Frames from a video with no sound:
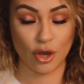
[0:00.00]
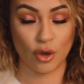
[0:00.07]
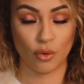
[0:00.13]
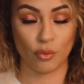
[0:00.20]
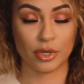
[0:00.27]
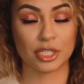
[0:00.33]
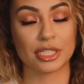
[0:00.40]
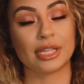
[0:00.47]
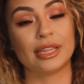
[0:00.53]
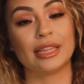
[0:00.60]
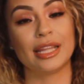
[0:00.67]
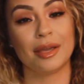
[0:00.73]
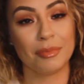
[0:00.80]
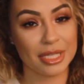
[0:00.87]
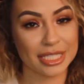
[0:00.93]
which
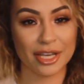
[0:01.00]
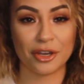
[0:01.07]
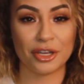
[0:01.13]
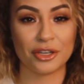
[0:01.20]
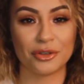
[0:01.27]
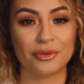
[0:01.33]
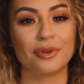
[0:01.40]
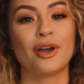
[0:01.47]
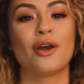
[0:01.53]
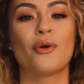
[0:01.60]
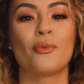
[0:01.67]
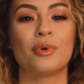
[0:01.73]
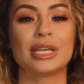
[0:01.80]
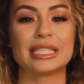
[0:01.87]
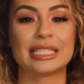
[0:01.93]
let me tell you
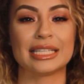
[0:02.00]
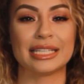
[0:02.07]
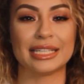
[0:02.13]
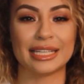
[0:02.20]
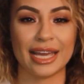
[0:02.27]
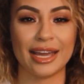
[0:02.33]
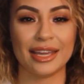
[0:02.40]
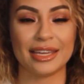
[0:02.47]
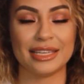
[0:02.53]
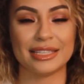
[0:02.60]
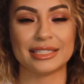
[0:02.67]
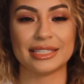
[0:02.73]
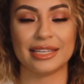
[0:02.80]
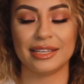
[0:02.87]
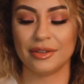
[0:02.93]
was not
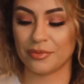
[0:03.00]
easy.